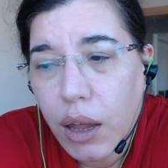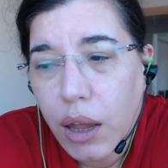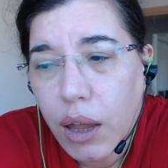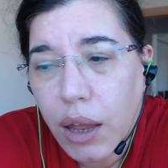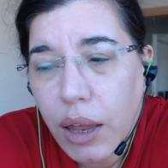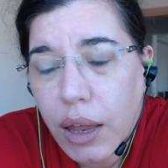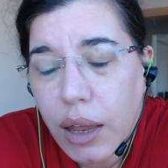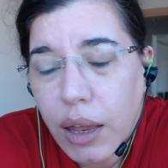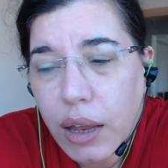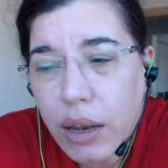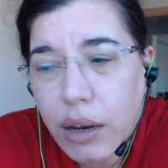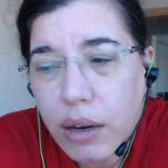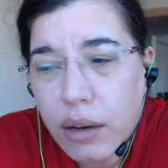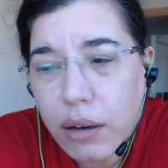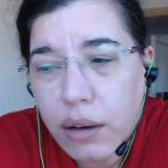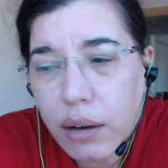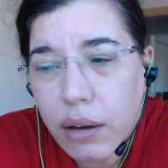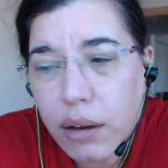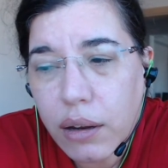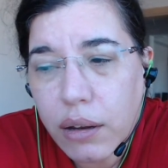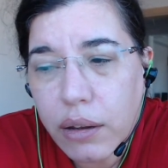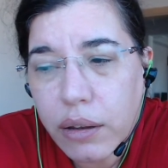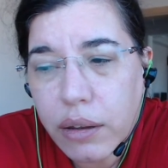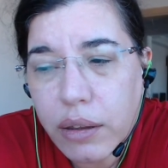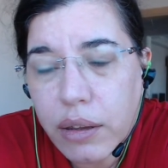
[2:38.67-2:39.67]
And
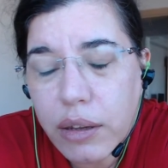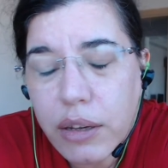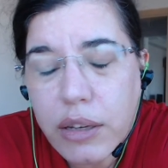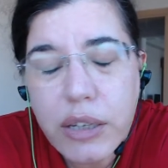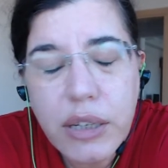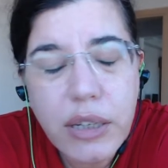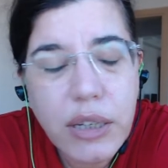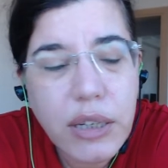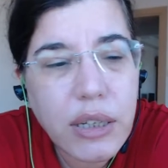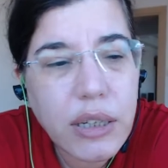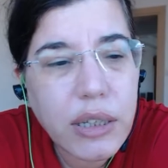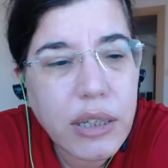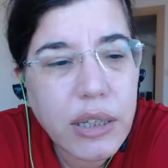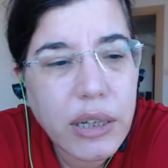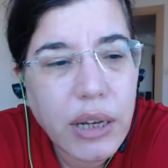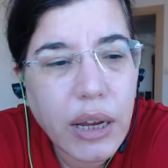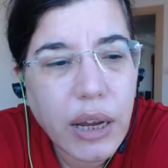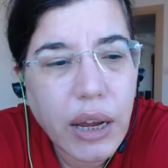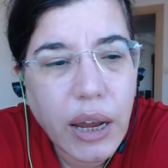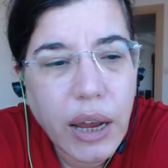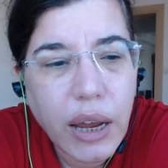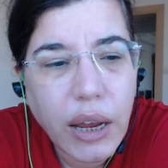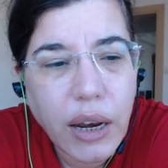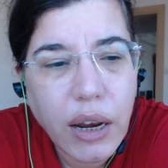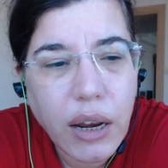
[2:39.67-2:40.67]
this is
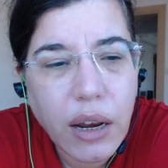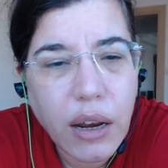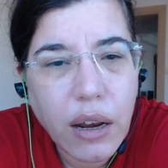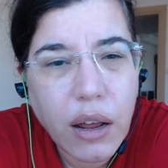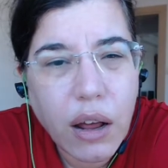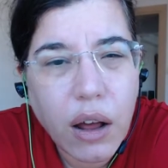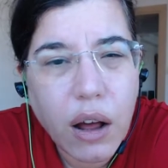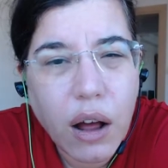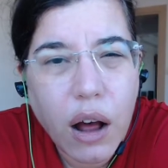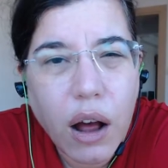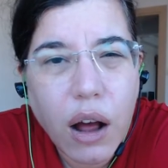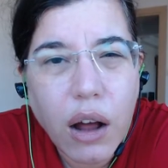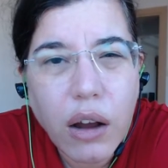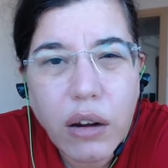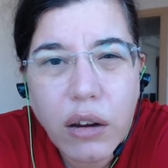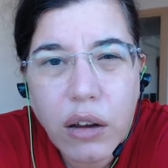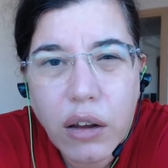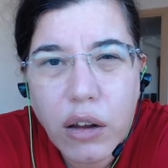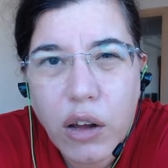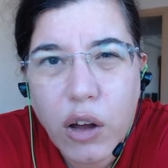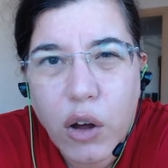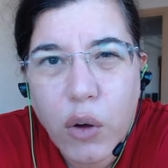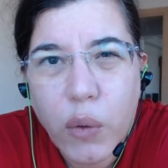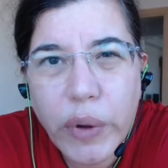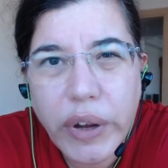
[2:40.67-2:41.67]
an
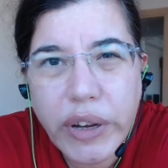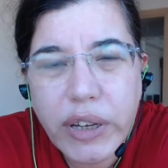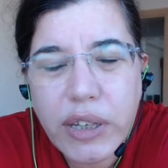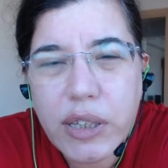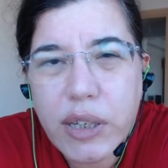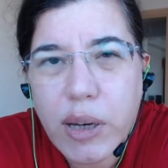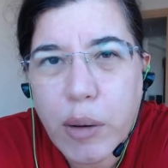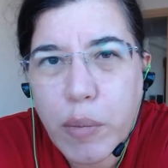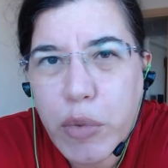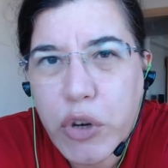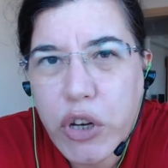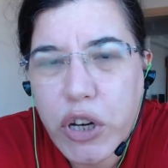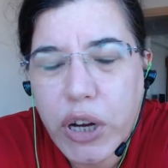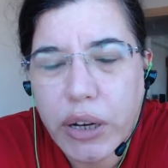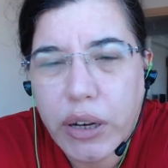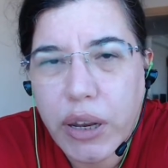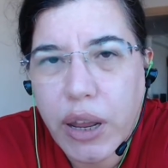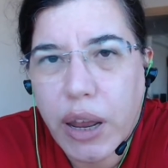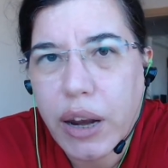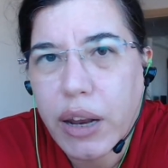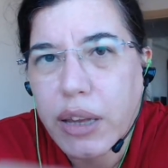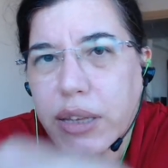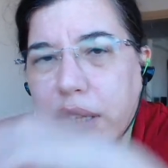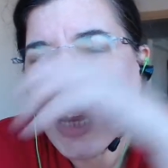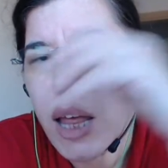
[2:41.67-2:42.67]
ongoing subject
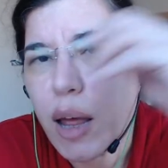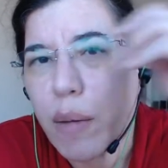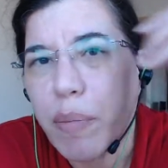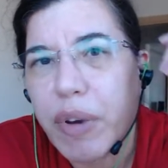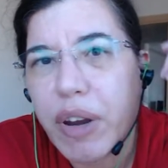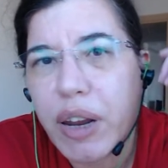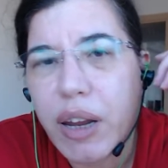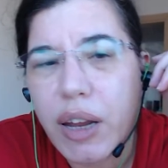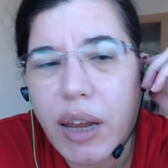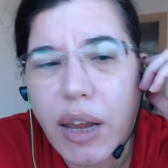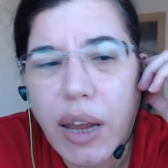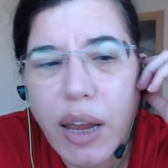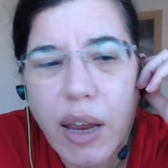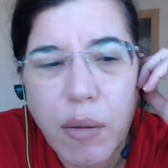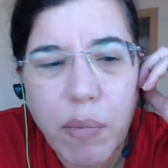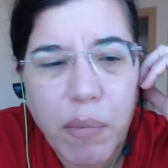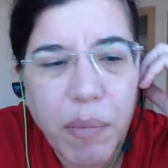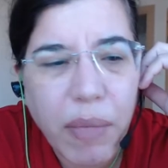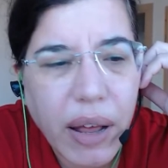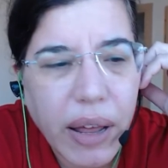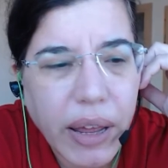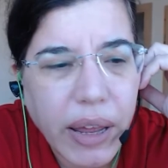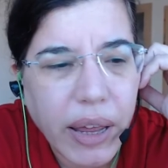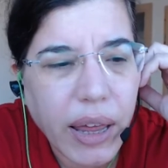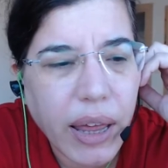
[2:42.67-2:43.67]
that is happening in
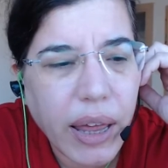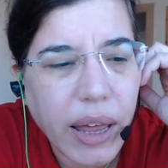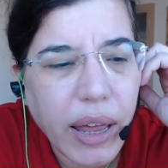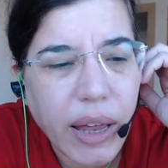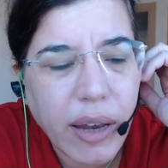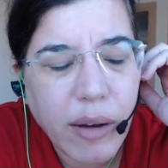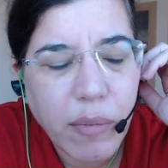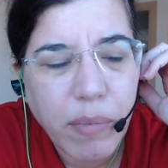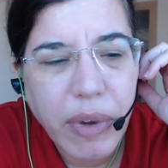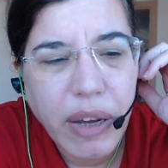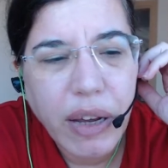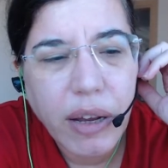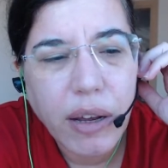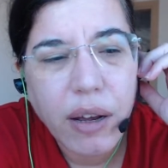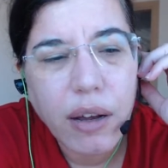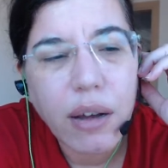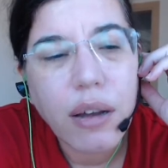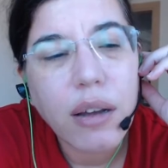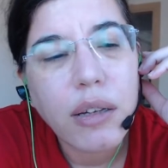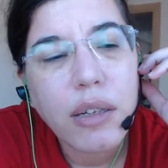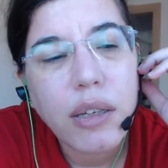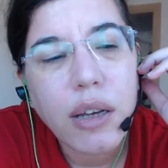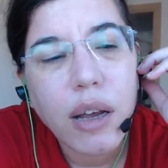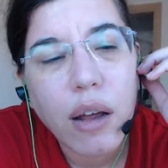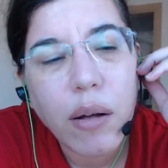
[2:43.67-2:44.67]
my head
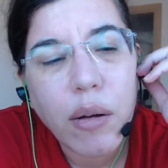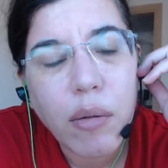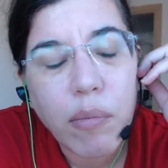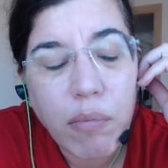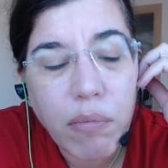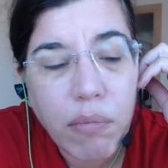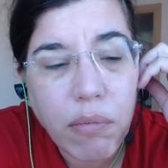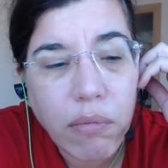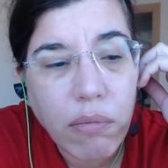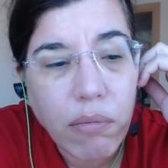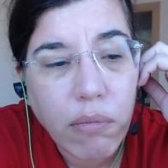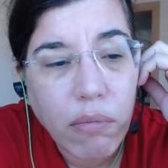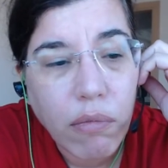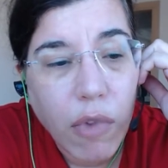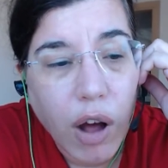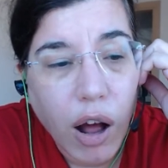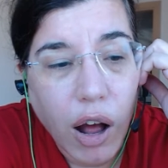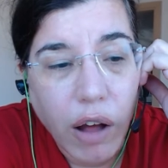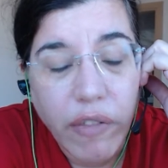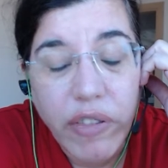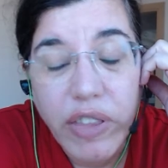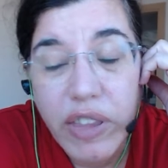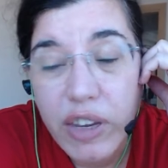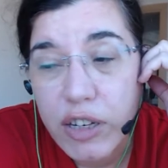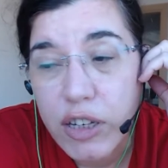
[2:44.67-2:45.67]
because
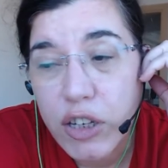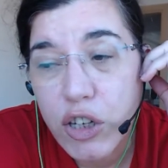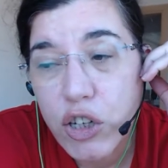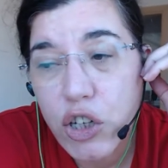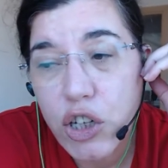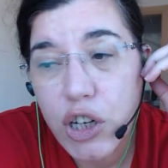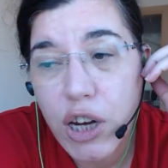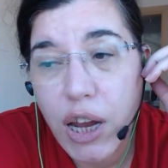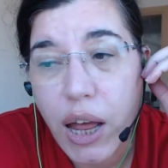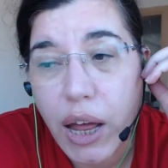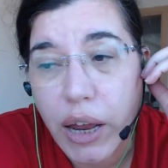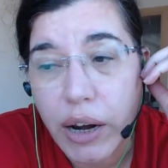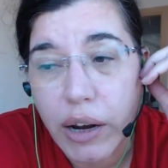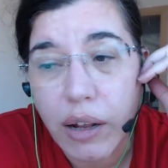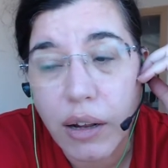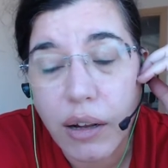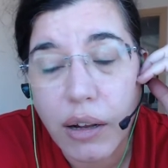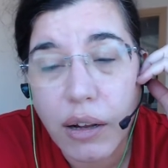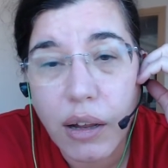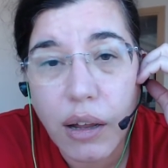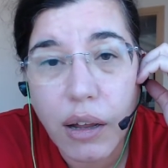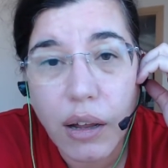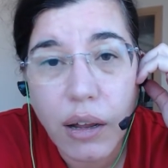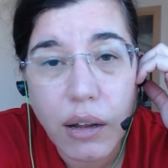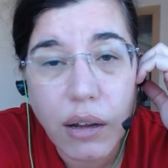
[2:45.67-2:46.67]
of this
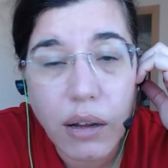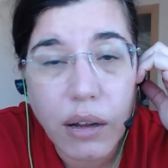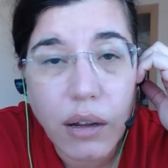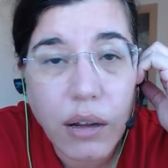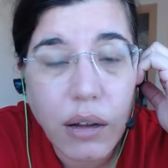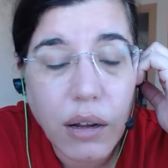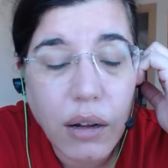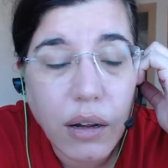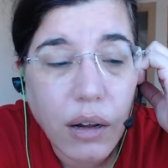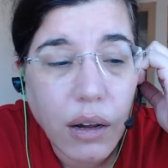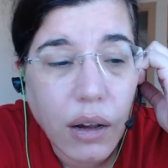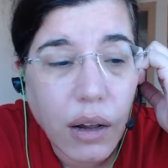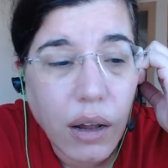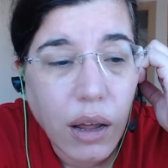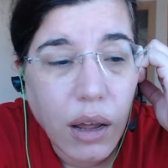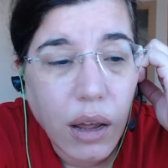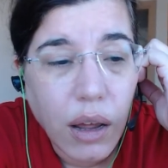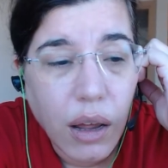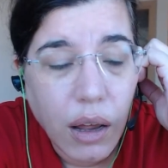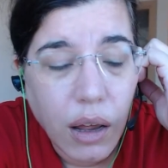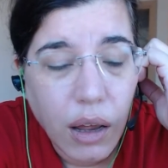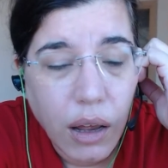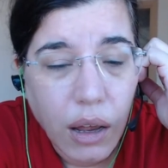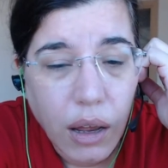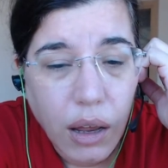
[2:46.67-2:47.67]
channel.
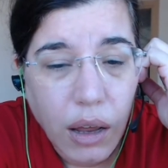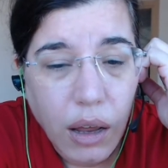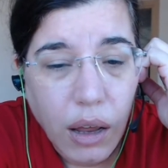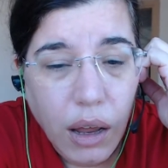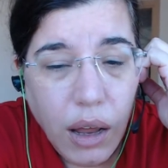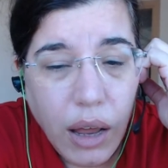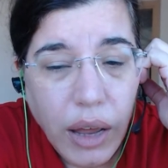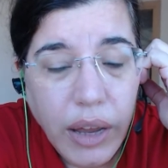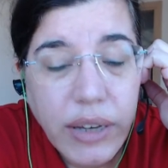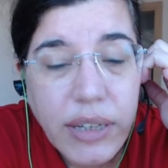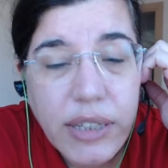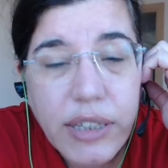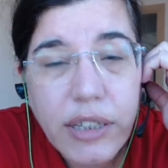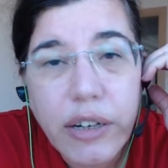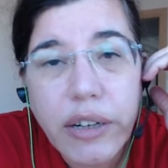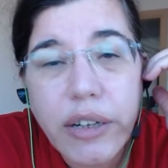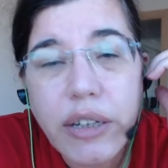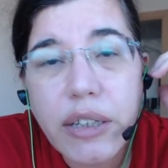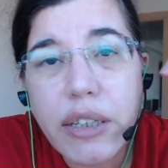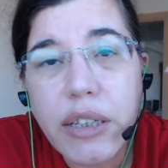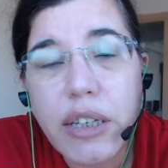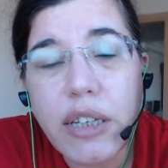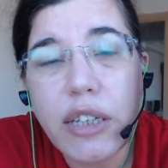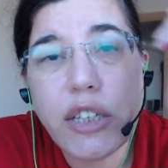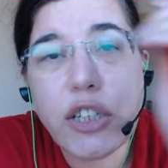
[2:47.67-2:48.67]
I
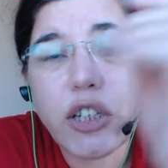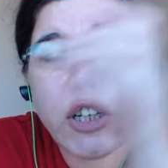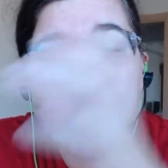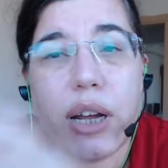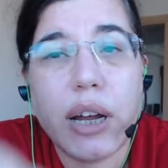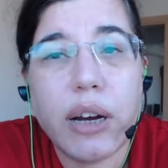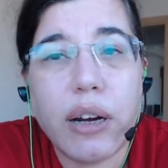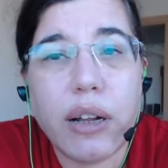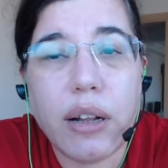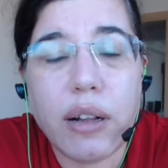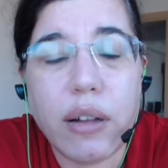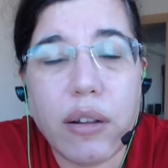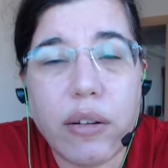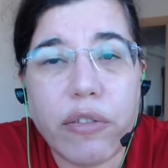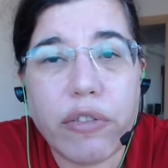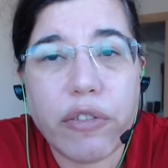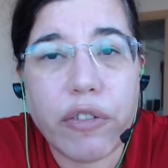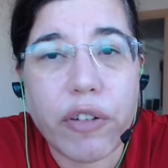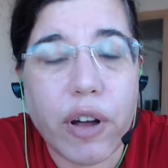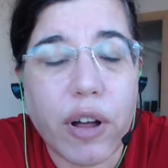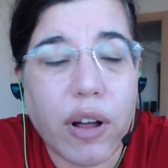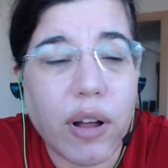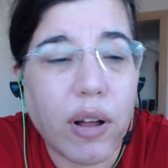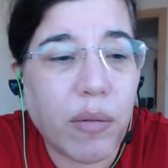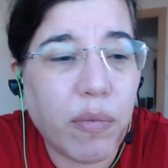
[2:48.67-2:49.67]
started this channel
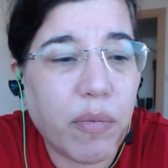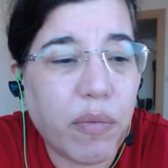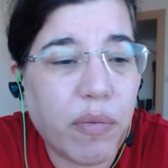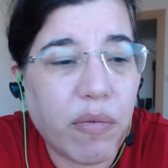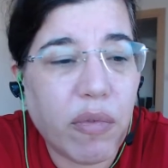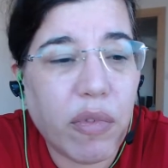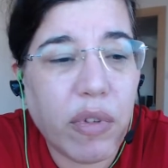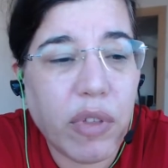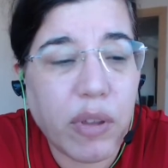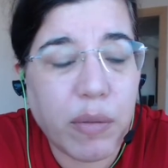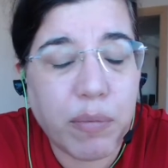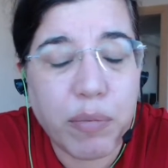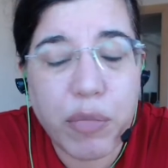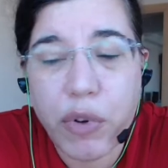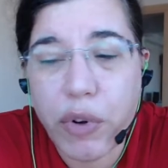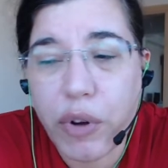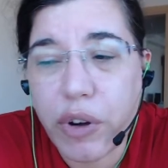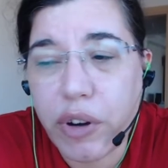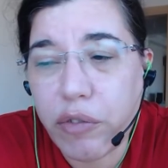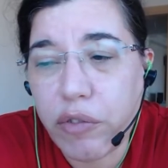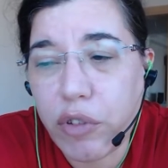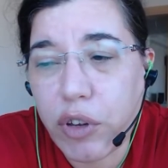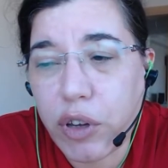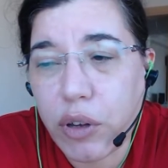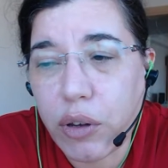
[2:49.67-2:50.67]
from the point
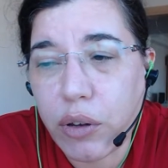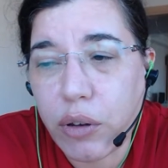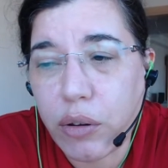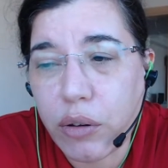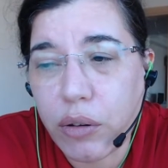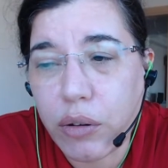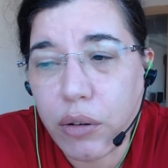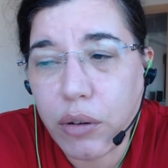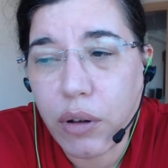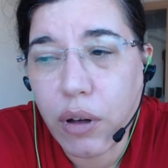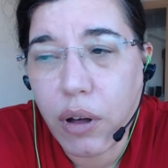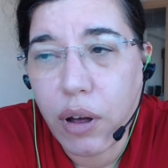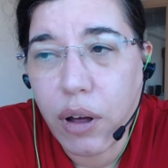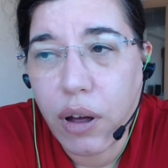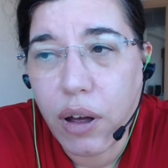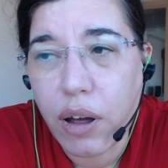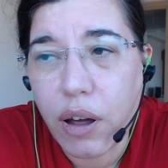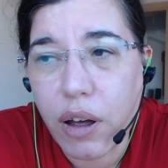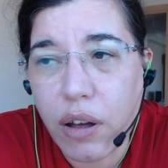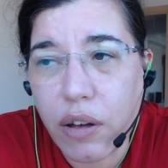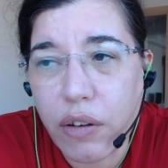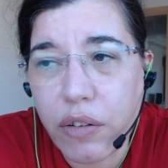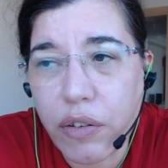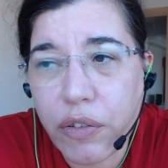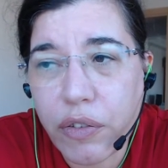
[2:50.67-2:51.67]
of view
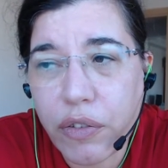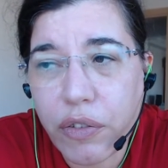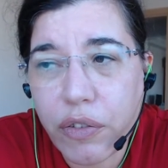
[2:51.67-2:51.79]
of